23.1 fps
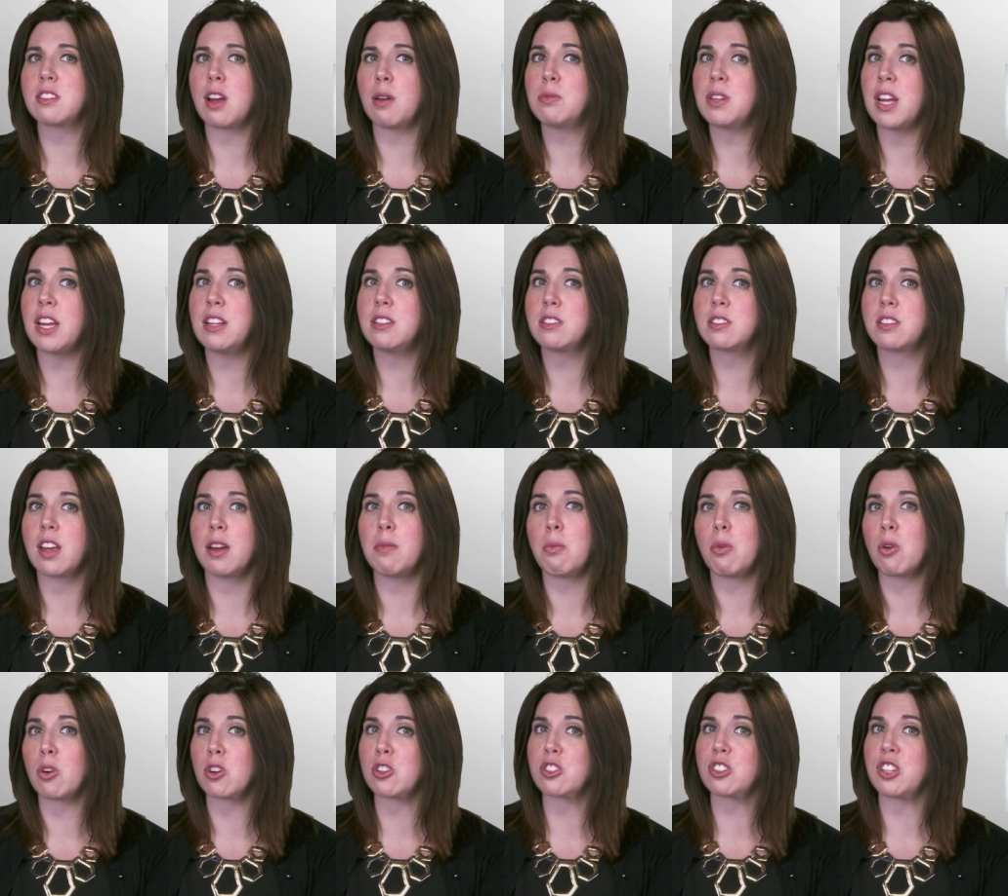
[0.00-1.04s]
updates get
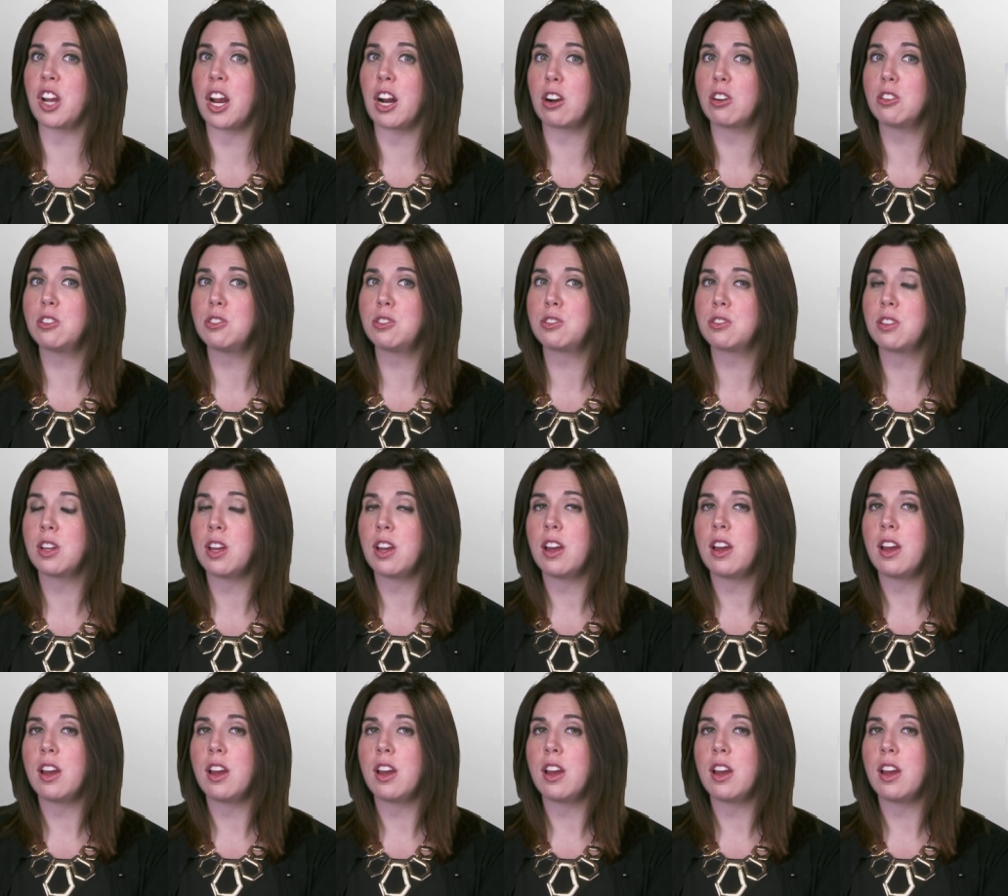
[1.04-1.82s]
more shares?